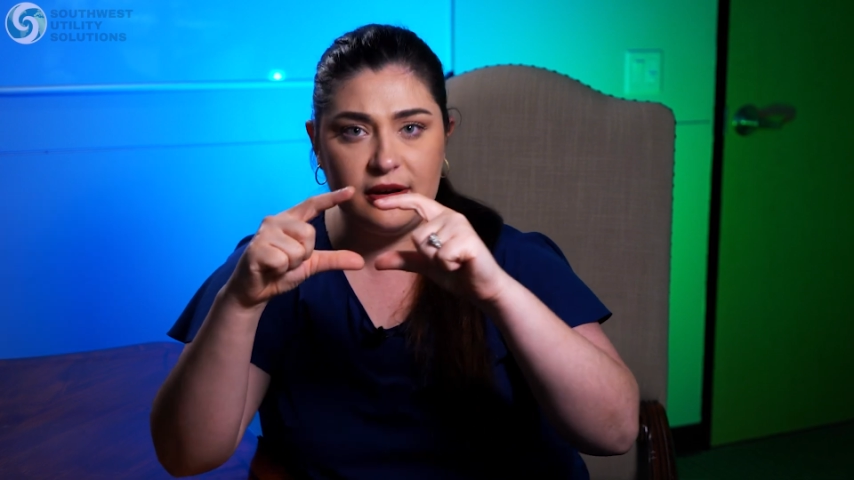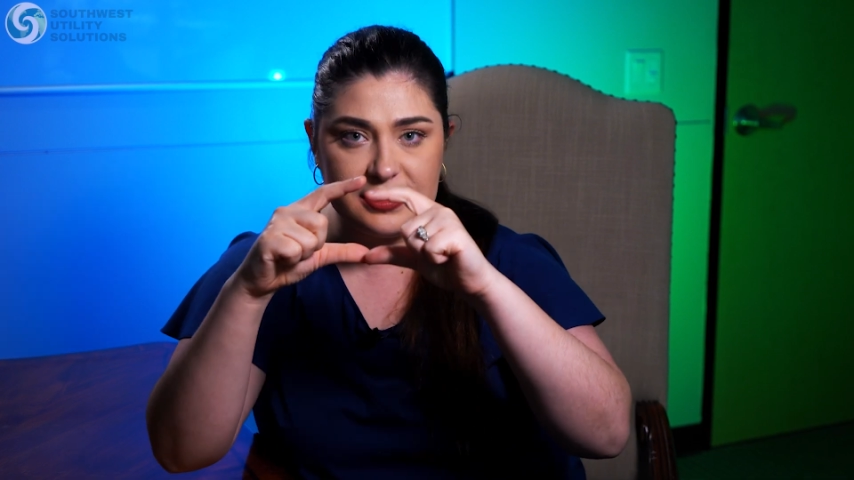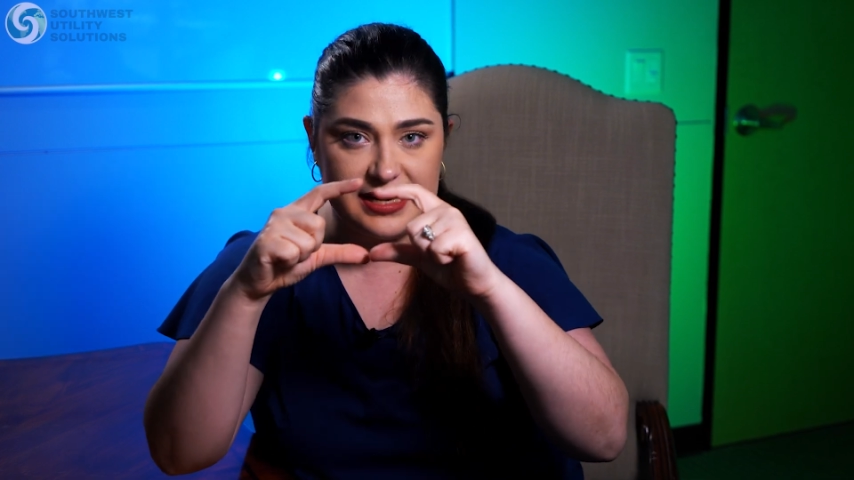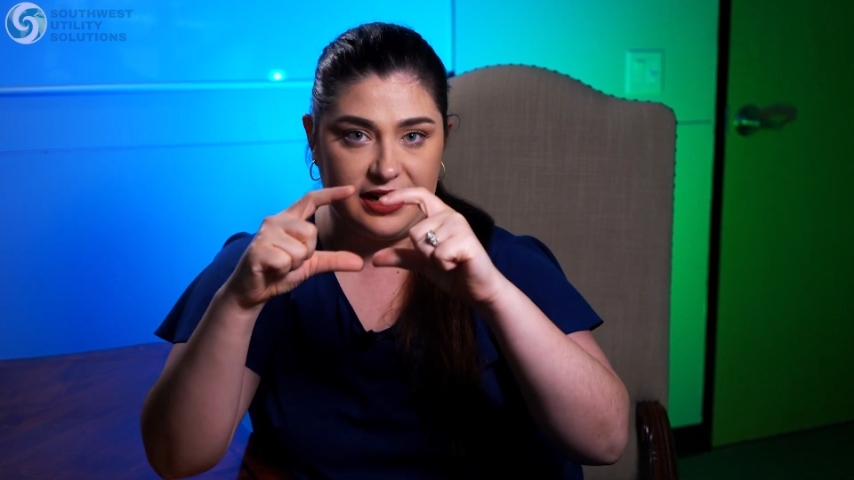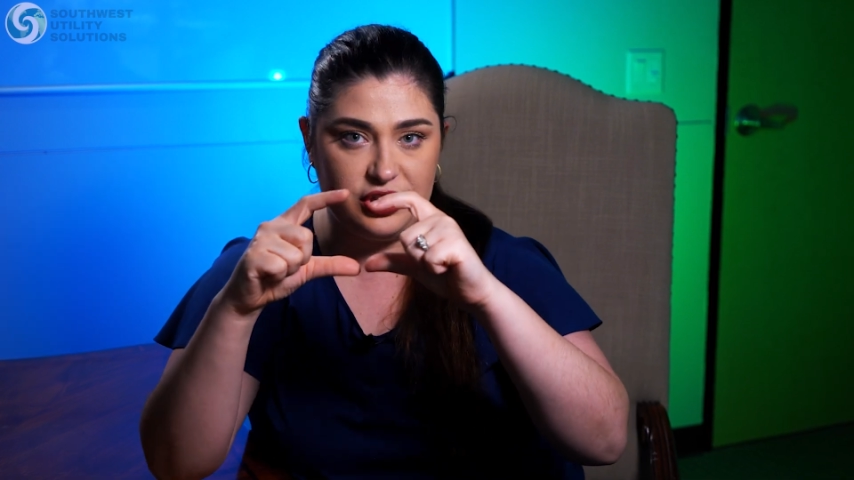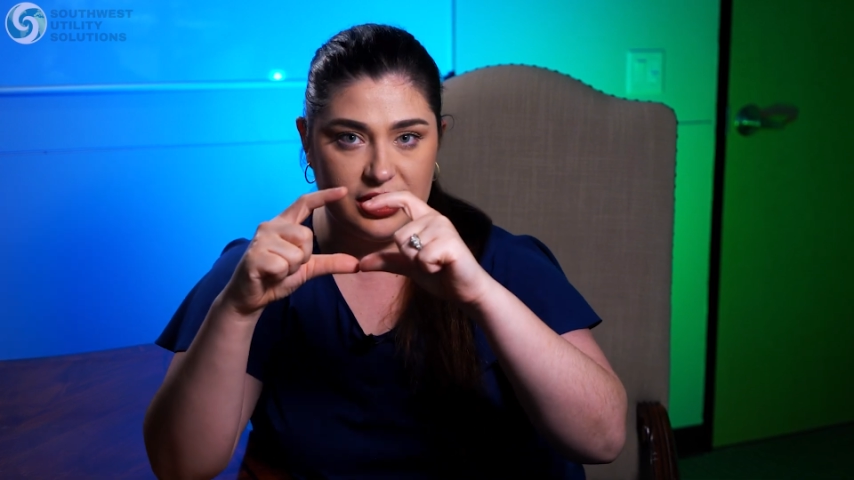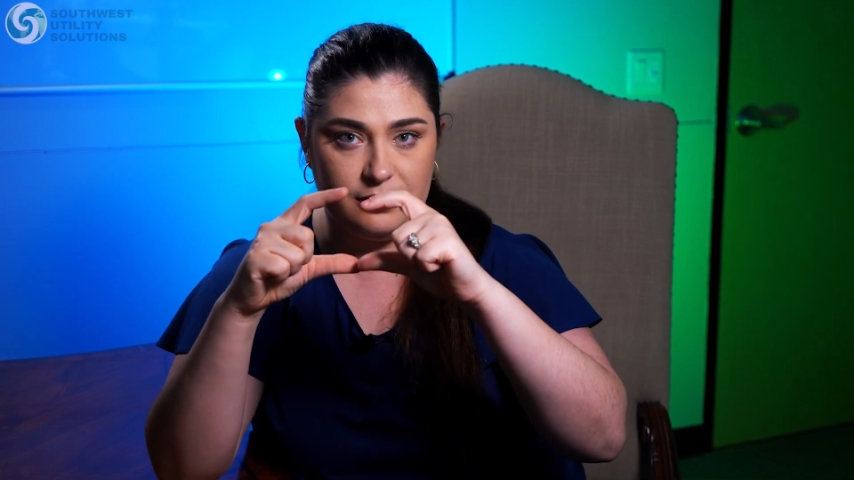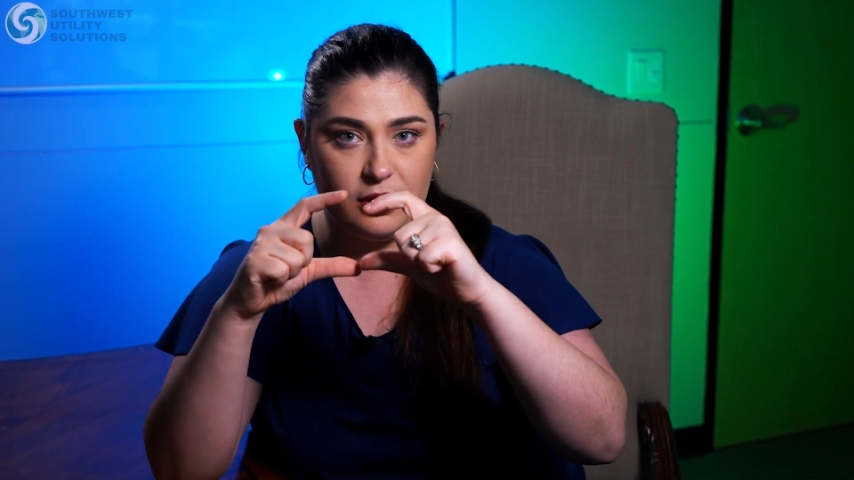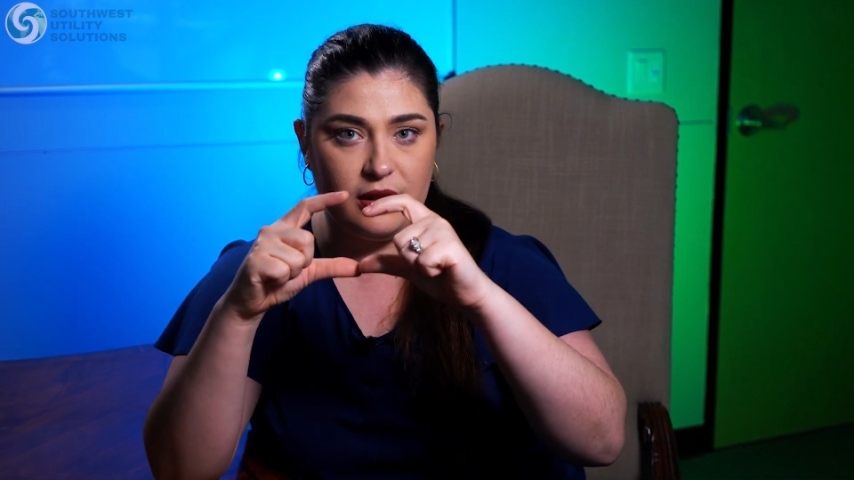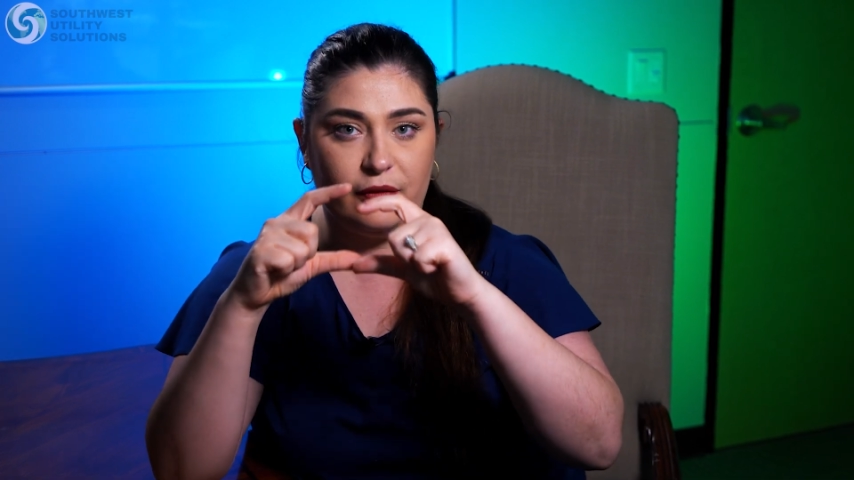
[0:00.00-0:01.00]

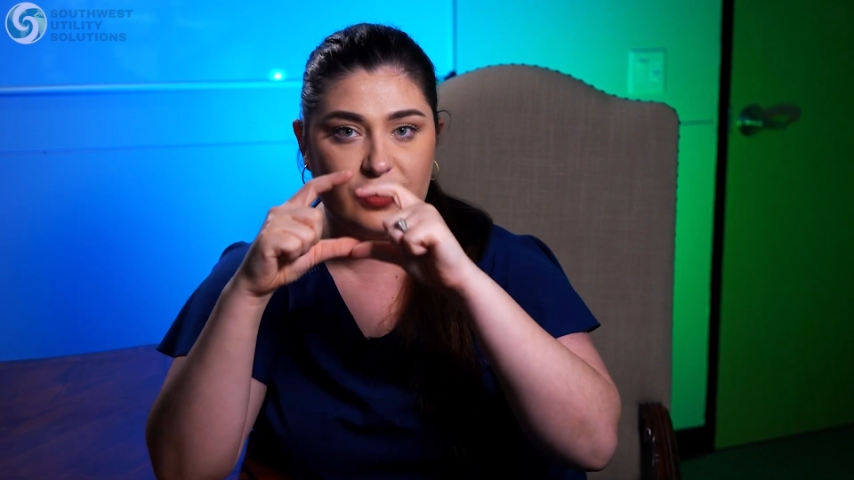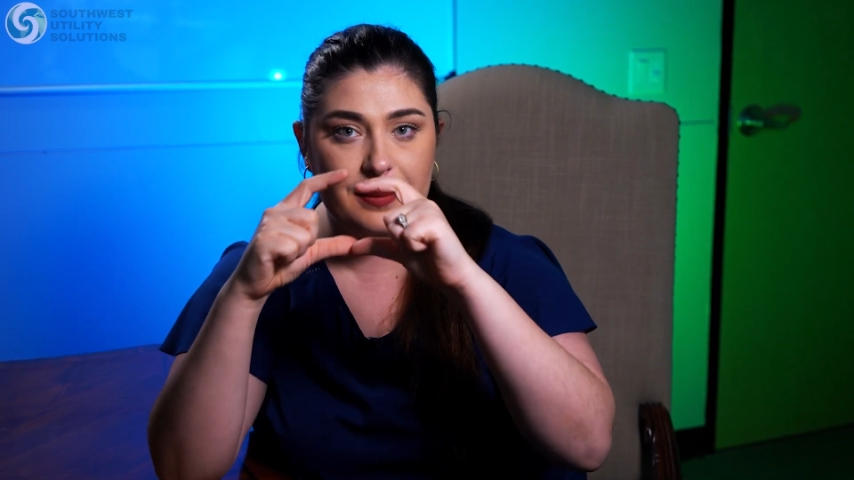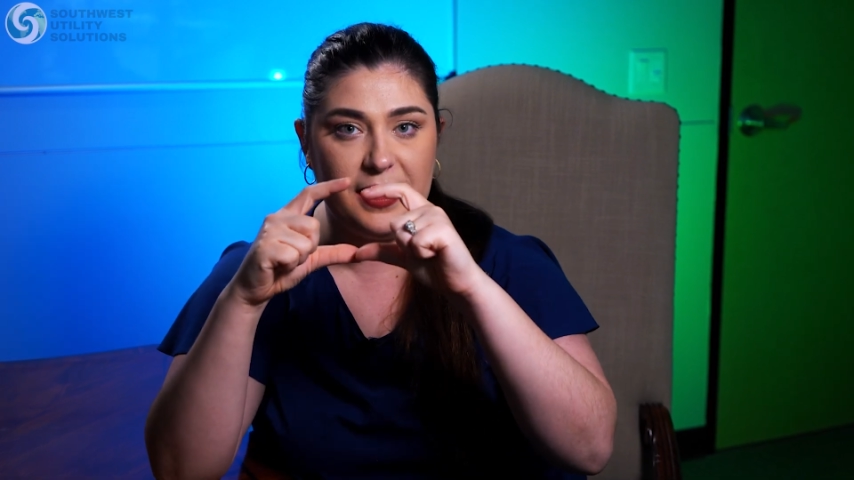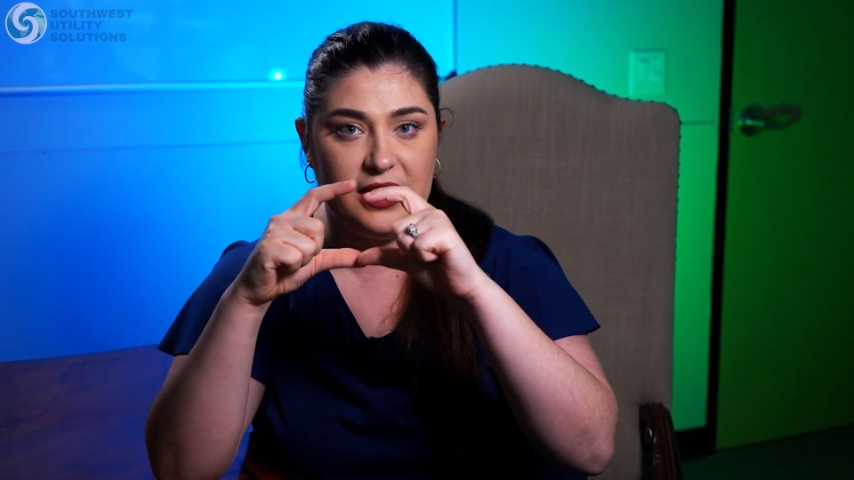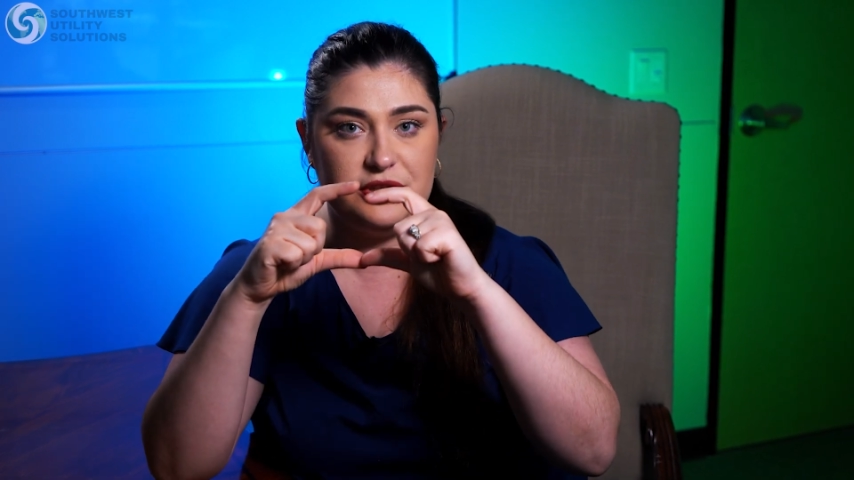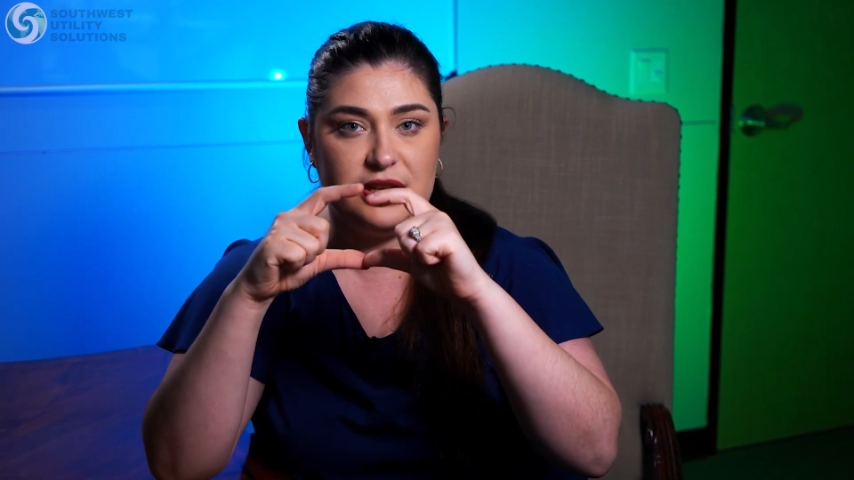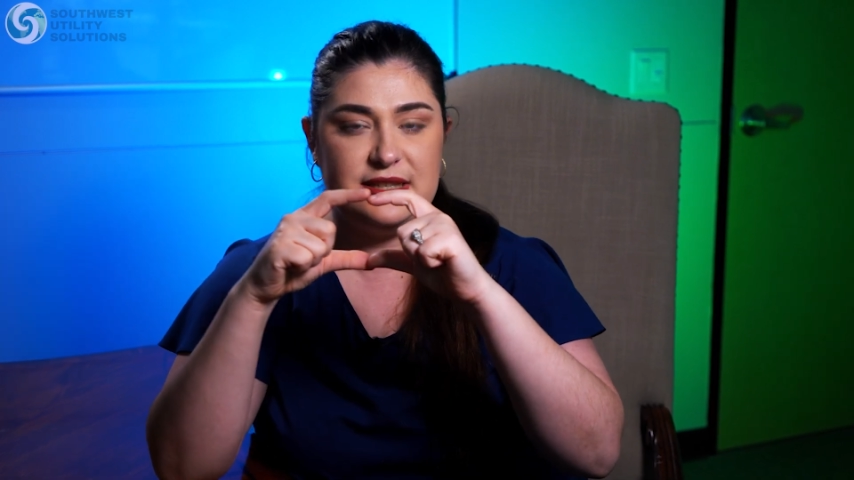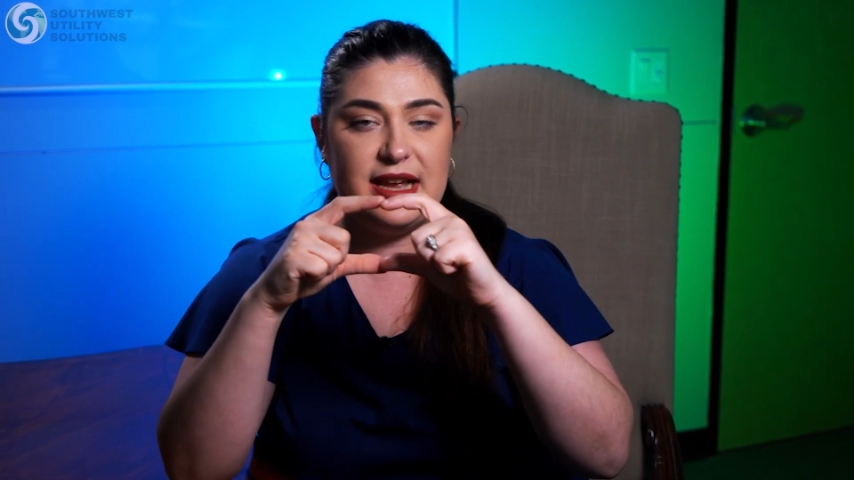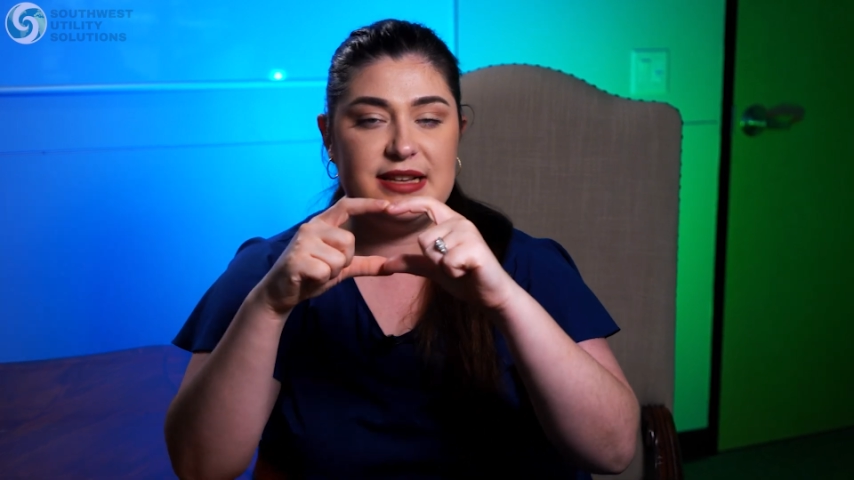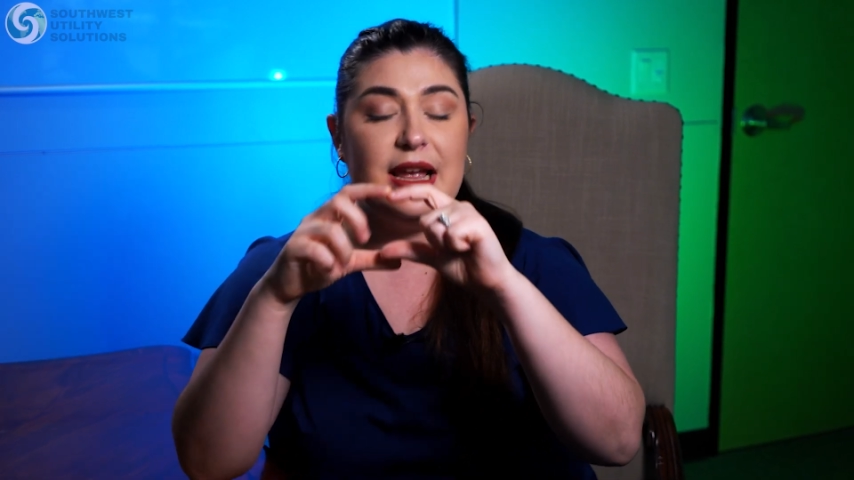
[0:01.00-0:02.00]
section on the front page that
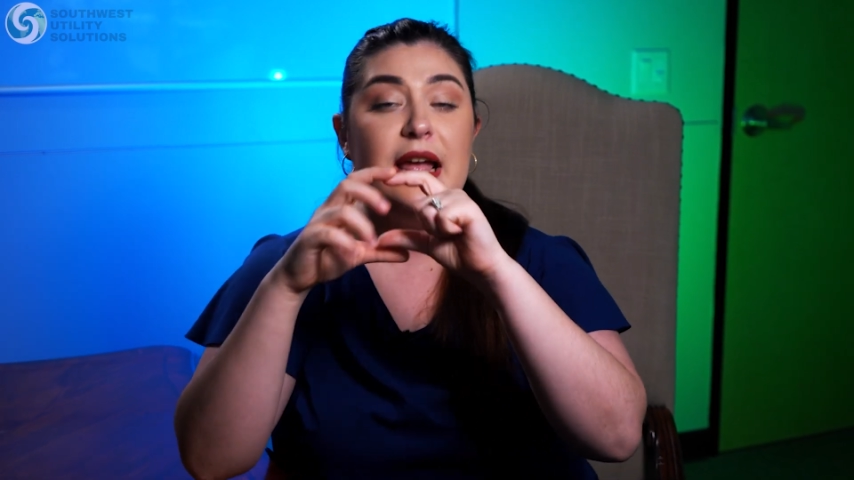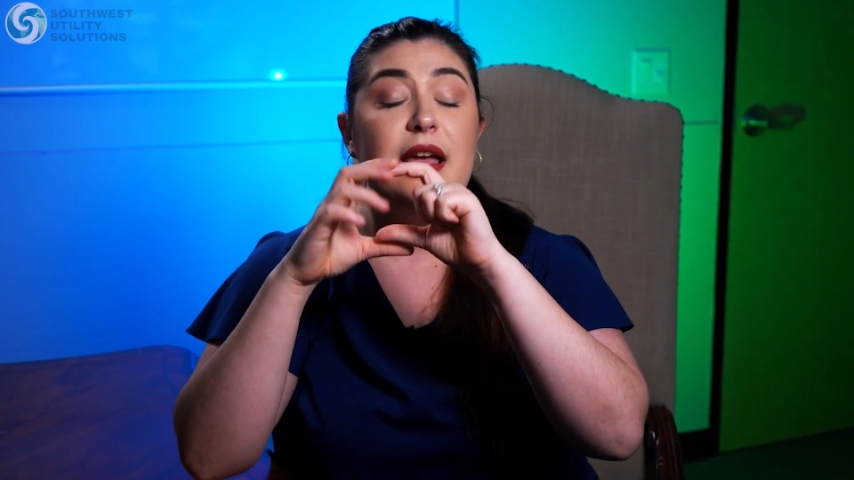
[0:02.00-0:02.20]
says,